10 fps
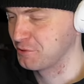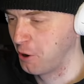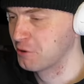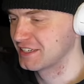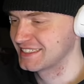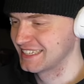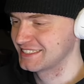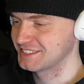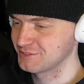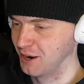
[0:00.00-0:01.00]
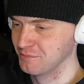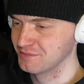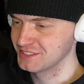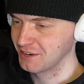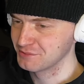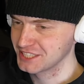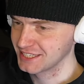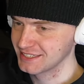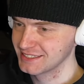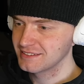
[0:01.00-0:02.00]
goated shit from Yamcha.